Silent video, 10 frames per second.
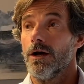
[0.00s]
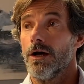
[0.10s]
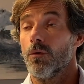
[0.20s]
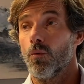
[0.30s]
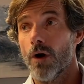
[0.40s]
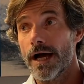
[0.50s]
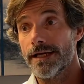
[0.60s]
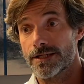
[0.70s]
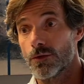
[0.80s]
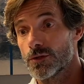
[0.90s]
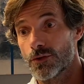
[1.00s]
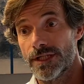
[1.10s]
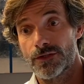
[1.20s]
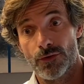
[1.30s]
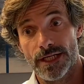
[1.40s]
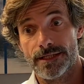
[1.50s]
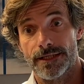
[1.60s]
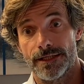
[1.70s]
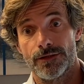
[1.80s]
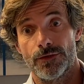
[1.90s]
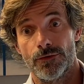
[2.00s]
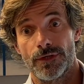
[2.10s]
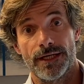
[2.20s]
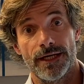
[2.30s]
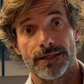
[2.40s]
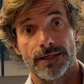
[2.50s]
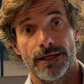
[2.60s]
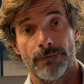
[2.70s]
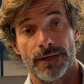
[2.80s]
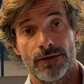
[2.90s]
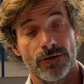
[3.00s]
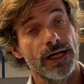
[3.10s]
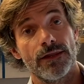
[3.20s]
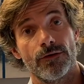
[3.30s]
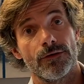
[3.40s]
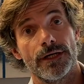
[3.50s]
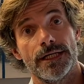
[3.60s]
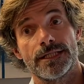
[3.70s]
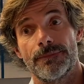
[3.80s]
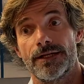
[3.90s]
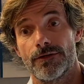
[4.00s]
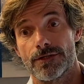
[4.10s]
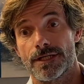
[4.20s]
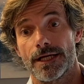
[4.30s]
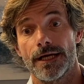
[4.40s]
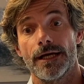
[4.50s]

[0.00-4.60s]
Why it's also interesting to get empadronado is because